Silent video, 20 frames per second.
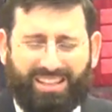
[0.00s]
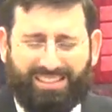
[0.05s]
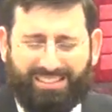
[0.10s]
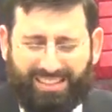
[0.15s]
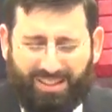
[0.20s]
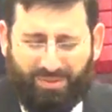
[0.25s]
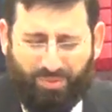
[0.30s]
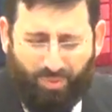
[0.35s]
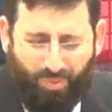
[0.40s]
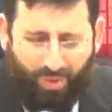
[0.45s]
they
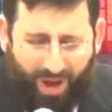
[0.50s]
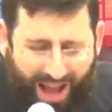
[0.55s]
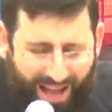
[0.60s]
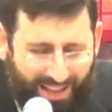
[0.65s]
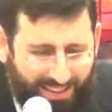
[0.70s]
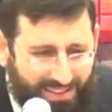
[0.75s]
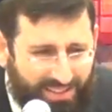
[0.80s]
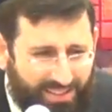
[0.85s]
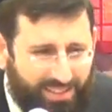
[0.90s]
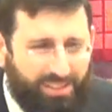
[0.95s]
said,
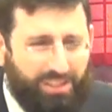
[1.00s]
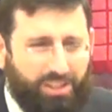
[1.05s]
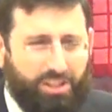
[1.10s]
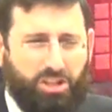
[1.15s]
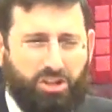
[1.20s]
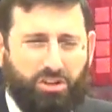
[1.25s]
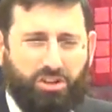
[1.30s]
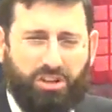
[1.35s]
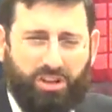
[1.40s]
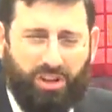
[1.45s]
what?
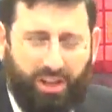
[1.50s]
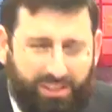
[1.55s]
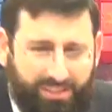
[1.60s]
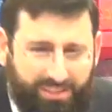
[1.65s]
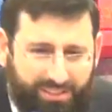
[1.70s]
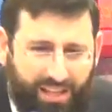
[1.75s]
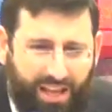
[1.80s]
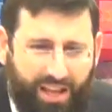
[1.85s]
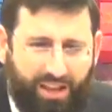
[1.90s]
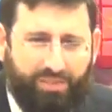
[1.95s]
You're
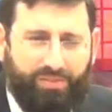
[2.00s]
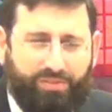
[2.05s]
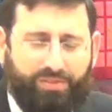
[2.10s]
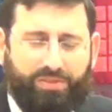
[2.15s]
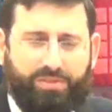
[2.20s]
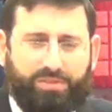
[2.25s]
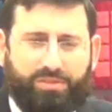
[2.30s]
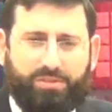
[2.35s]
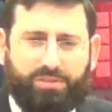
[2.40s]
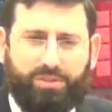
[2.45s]

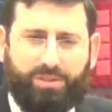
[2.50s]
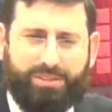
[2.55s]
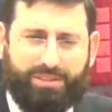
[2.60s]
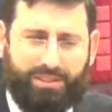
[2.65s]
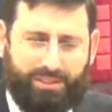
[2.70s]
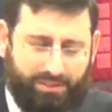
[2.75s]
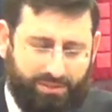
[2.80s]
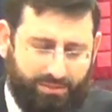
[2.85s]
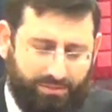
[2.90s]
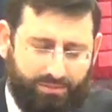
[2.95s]
Yosef? So he
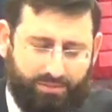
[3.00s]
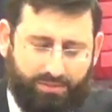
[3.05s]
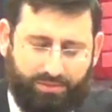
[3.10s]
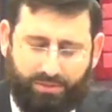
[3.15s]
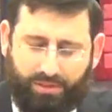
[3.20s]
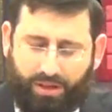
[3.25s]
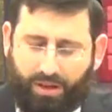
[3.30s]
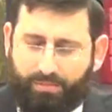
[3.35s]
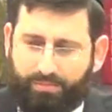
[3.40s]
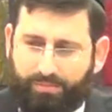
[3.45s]
says,
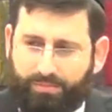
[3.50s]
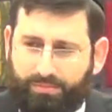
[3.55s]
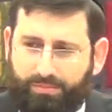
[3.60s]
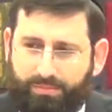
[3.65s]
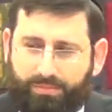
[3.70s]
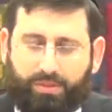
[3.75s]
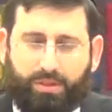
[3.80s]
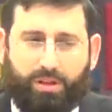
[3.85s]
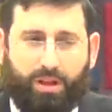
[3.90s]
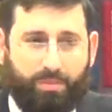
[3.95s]
come,
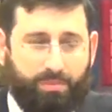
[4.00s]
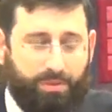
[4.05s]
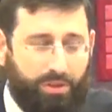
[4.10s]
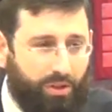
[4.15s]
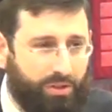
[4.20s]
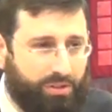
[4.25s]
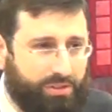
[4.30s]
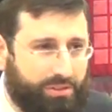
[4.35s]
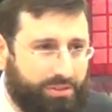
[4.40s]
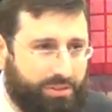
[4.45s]

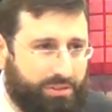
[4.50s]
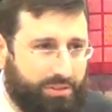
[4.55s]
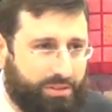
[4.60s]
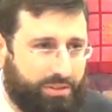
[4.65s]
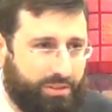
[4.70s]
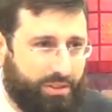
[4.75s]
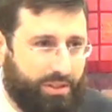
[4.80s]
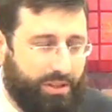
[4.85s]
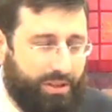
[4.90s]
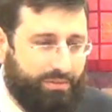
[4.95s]
come close.
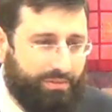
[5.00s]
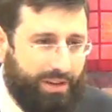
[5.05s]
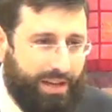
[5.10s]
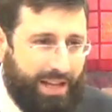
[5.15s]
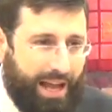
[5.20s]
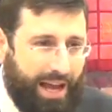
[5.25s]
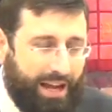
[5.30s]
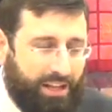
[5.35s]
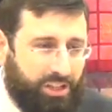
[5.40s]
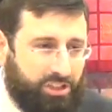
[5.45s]

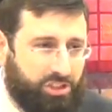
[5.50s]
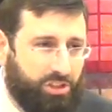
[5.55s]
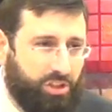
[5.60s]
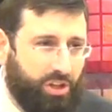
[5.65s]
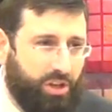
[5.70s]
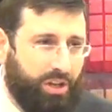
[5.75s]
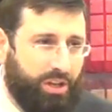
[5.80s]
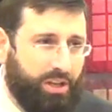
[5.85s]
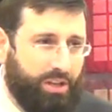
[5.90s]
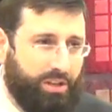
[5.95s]
Vayag
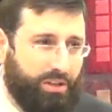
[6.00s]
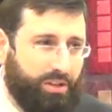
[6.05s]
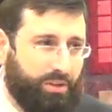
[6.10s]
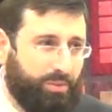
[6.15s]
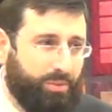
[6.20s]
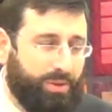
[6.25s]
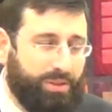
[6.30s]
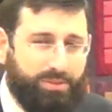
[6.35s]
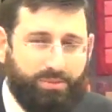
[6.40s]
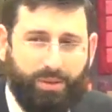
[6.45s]

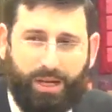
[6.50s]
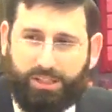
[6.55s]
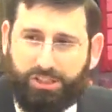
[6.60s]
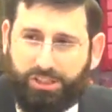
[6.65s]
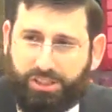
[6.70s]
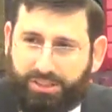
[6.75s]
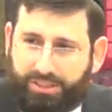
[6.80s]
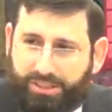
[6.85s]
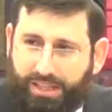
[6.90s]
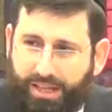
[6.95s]
Yeshloi, what does
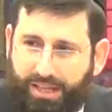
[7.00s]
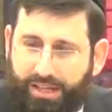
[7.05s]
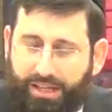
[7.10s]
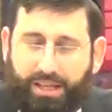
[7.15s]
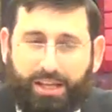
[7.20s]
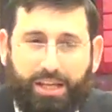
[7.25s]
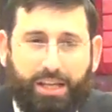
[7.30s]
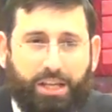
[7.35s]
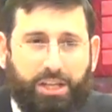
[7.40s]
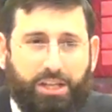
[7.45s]
Rashi
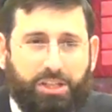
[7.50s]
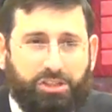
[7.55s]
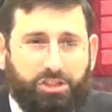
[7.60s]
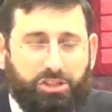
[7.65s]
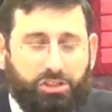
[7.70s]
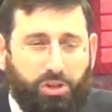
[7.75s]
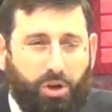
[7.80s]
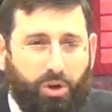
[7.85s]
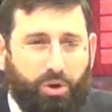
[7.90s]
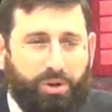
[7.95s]
say? He
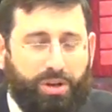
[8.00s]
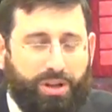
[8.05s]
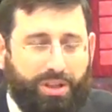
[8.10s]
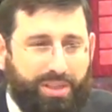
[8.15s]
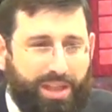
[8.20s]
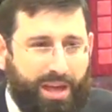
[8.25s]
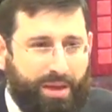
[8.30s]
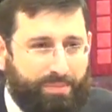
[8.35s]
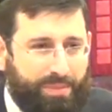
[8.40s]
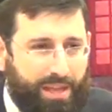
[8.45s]

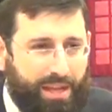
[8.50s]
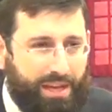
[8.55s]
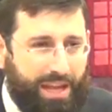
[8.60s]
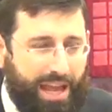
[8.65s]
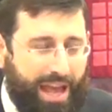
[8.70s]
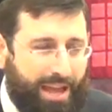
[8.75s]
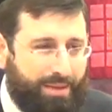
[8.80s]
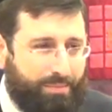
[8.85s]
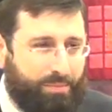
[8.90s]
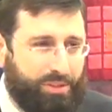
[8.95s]
showed them
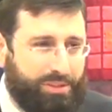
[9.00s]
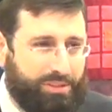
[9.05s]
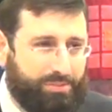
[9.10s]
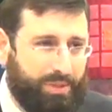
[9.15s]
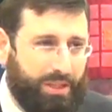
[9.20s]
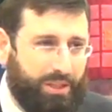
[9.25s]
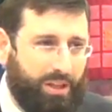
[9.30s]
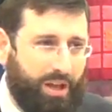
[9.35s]
that he had Bris